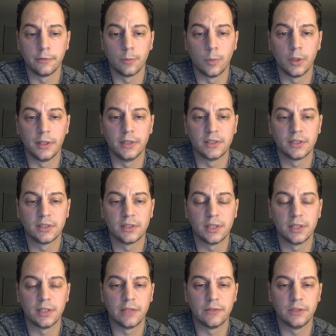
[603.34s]
what he said,
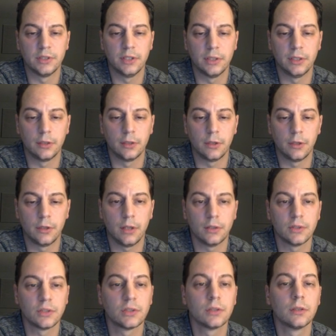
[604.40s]

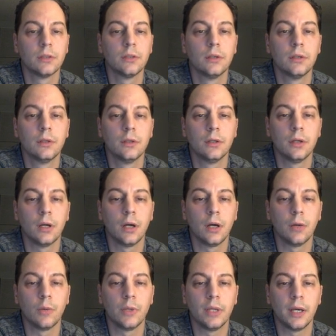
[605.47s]
$1,700.
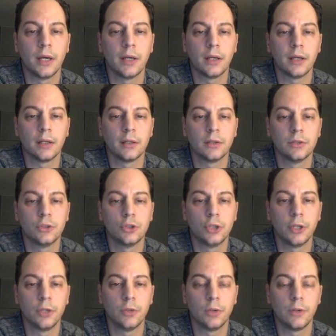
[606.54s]
We got a
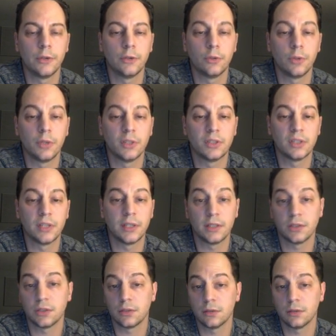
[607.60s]
January 26th,